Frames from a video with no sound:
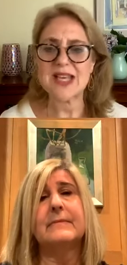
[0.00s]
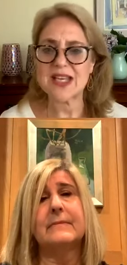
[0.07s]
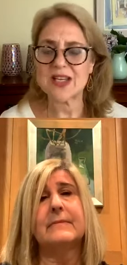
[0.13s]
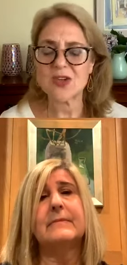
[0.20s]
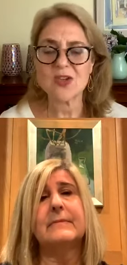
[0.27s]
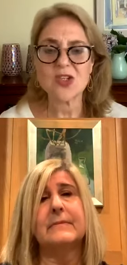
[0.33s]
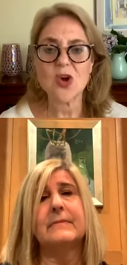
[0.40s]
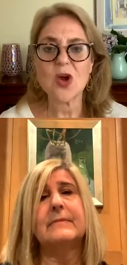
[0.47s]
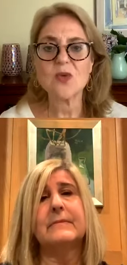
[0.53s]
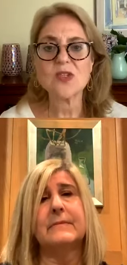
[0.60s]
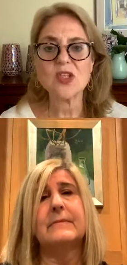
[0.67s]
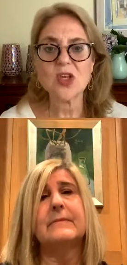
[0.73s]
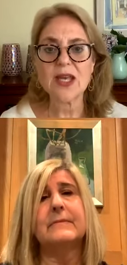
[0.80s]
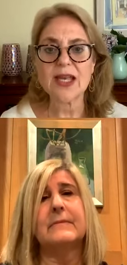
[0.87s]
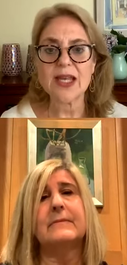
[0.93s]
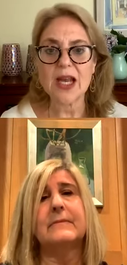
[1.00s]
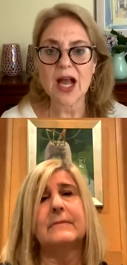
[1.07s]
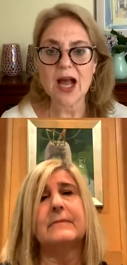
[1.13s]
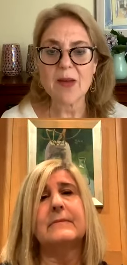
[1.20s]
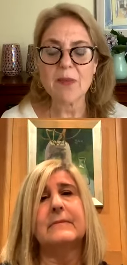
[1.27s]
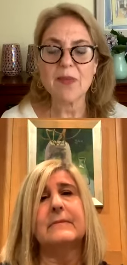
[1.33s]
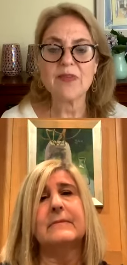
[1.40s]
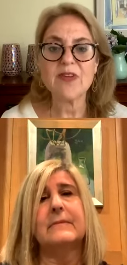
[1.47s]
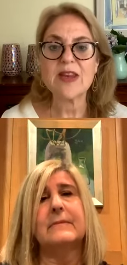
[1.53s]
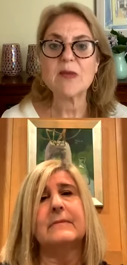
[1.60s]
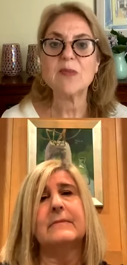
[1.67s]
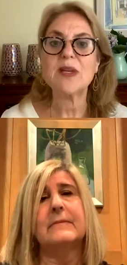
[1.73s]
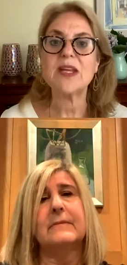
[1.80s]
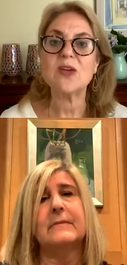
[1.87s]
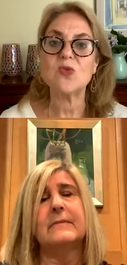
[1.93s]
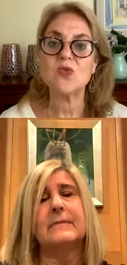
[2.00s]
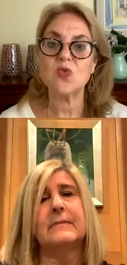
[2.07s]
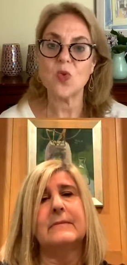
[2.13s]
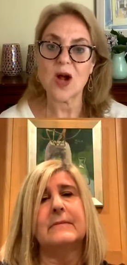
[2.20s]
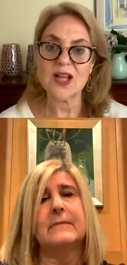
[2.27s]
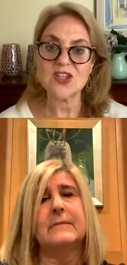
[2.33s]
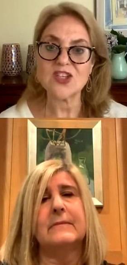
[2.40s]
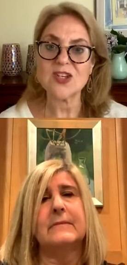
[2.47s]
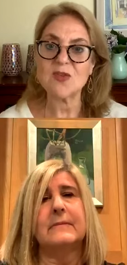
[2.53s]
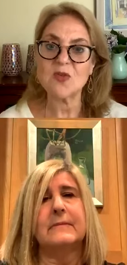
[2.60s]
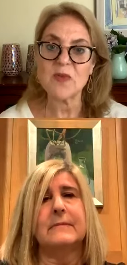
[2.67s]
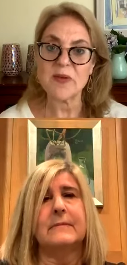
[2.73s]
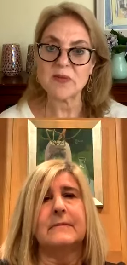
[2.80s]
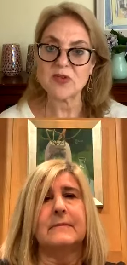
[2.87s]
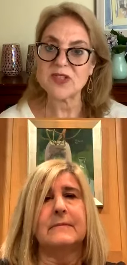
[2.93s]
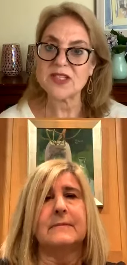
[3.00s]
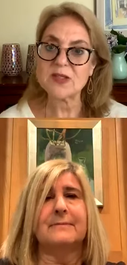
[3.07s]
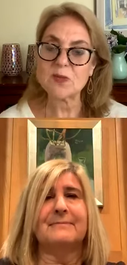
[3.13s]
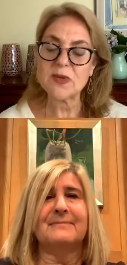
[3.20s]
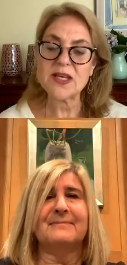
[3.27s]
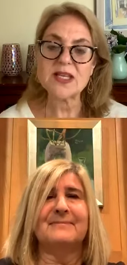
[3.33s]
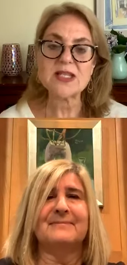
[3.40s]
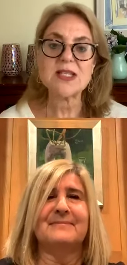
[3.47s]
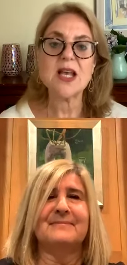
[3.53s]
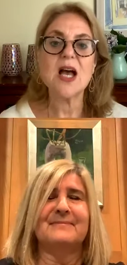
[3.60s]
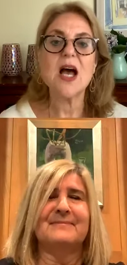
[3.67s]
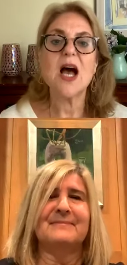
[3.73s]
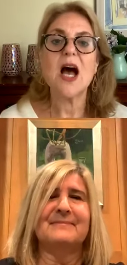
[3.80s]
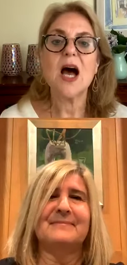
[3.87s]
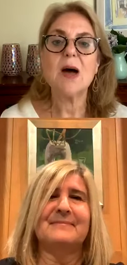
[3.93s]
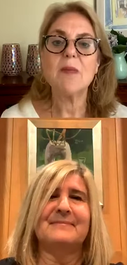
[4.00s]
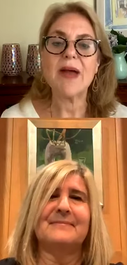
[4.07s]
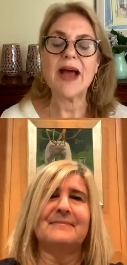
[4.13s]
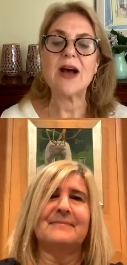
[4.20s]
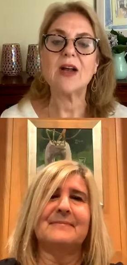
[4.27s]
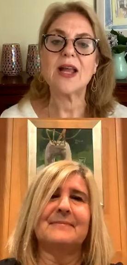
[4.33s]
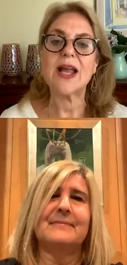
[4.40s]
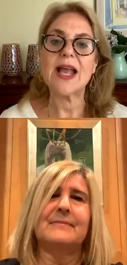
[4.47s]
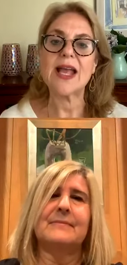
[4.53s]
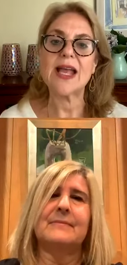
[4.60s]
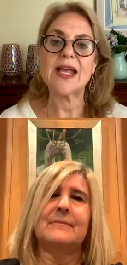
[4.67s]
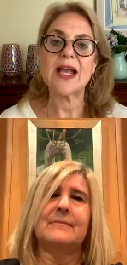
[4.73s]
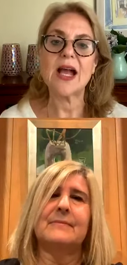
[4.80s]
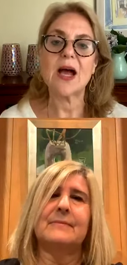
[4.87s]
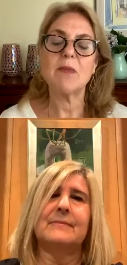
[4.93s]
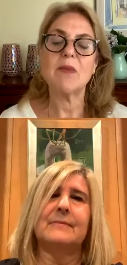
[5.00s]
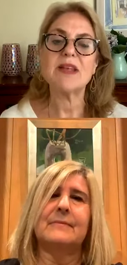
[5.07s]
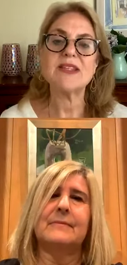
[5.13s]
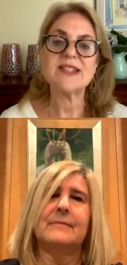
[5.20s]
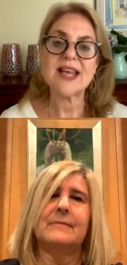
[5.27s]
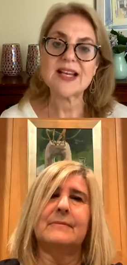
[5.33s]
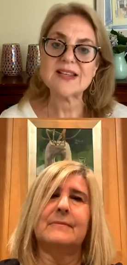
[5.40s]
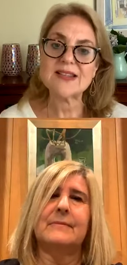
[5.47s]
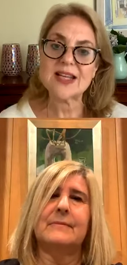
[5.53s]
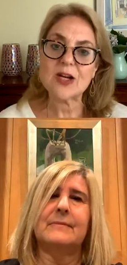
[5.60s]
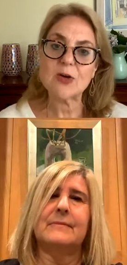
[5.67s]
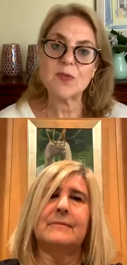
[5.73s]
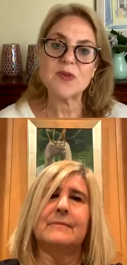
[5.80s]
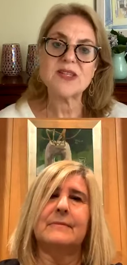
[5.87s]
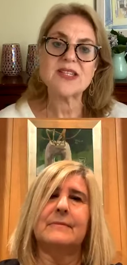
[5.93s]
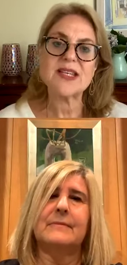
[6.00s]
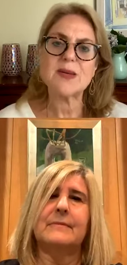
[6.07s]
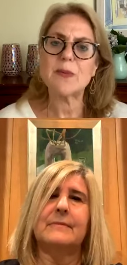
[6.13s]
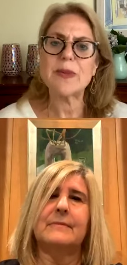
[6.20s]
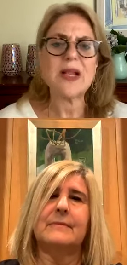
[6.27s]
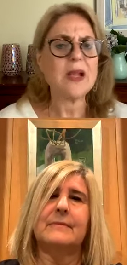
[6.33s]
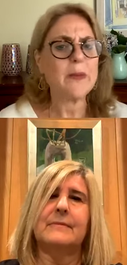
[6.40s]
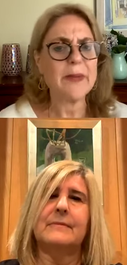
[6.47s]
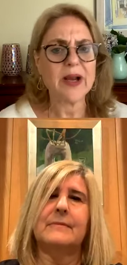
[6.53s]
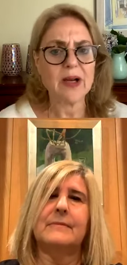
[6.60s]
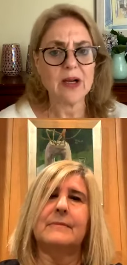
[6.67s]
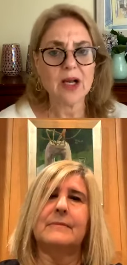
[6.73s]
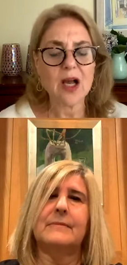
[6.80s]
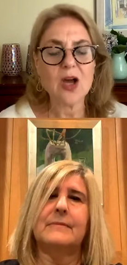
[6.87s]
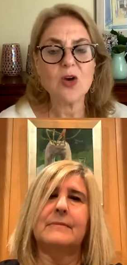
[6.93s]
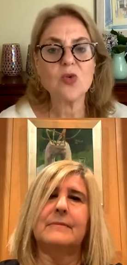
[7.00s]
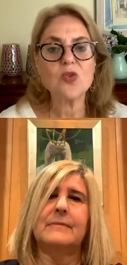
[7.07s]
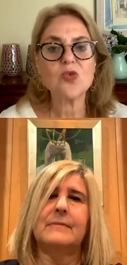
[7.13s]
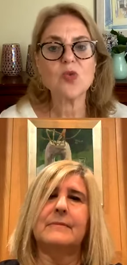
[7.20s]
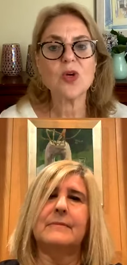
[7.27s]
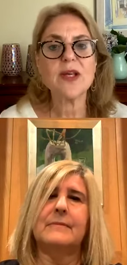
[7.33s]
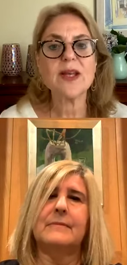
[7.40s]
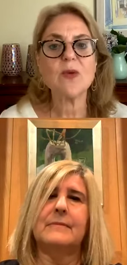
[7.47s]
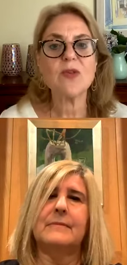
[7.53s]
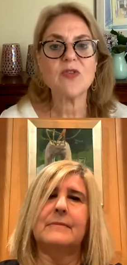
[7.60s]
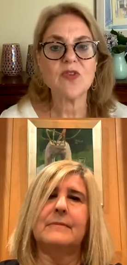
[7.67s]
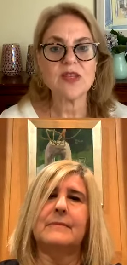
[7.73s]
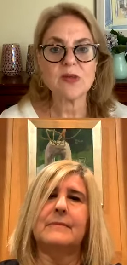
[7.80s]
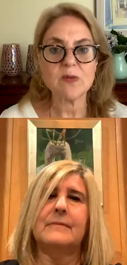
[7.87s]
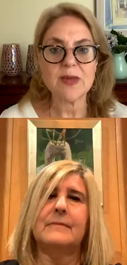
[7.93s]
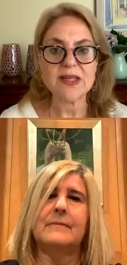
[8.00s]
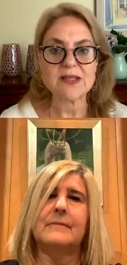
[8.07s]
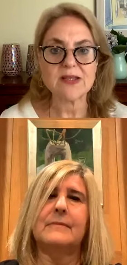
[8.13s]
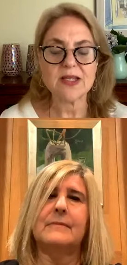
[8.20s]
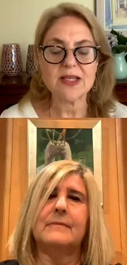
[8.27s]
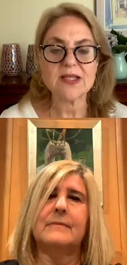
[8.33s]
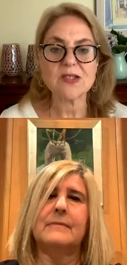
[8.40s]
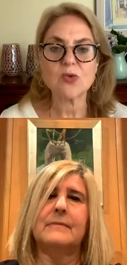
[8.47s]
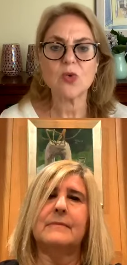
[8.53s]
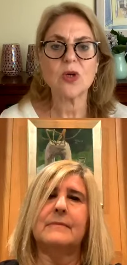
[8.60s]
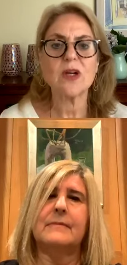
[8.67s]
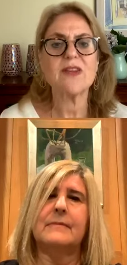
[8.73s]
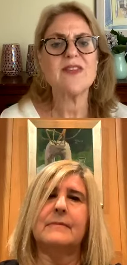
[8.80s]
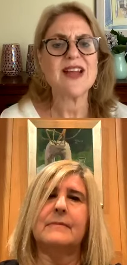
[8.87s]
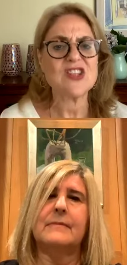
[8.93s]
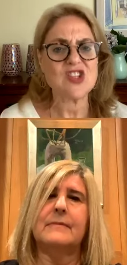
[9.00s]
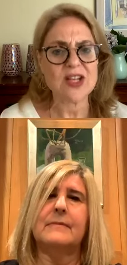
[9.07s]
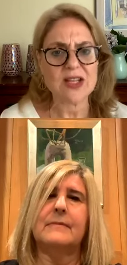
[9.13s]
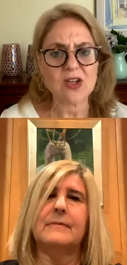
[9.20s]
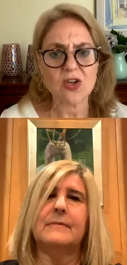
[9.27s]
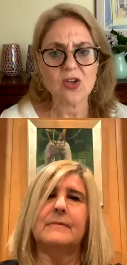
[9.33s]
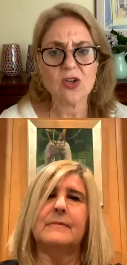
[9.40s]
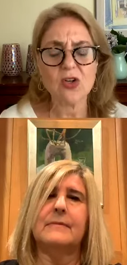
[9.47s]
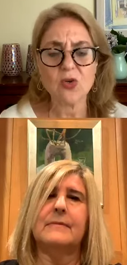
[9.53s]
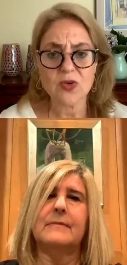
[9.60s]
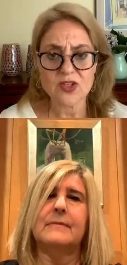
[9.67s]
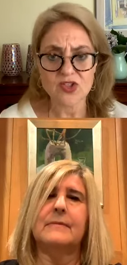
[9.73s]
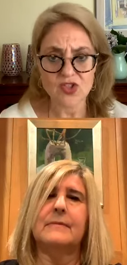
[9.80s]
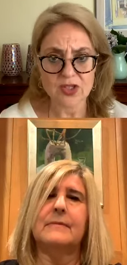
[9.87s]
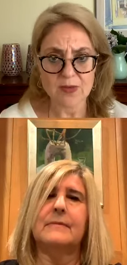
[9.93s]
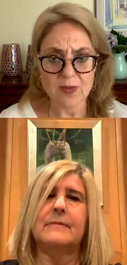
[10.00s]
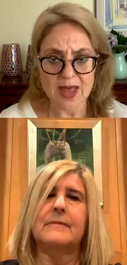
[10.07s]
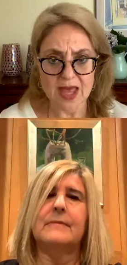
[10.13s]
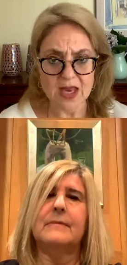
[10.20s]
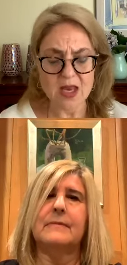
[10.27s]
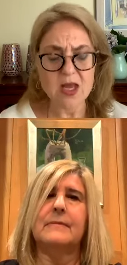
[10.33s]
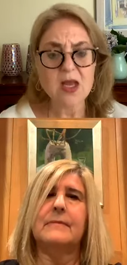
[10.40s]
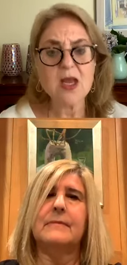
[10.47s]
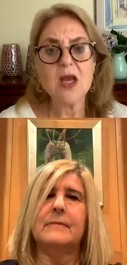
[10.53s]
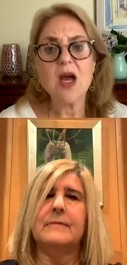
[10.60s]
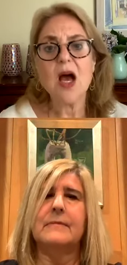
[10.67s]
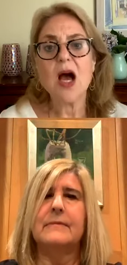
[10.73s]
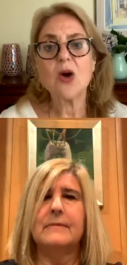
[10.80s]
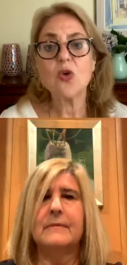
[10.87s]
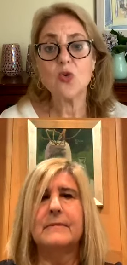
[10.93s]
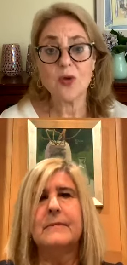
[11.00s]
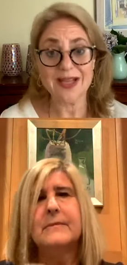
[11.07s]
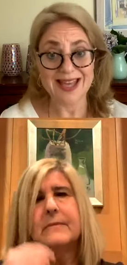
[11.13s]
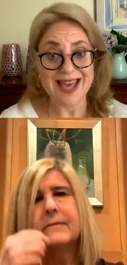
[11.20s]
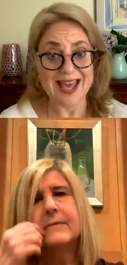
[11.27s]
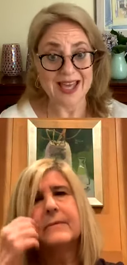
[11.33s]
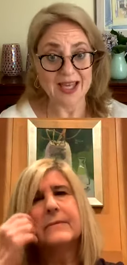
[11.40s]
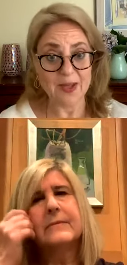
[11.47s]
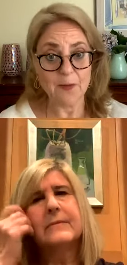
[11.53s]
Speaker 1: years ago. I was looking it up. If anybody who's watching remembers this piece about a um, a sex therapist in Middle America who was working with fundamentalist or evangelical Christian men who were gay,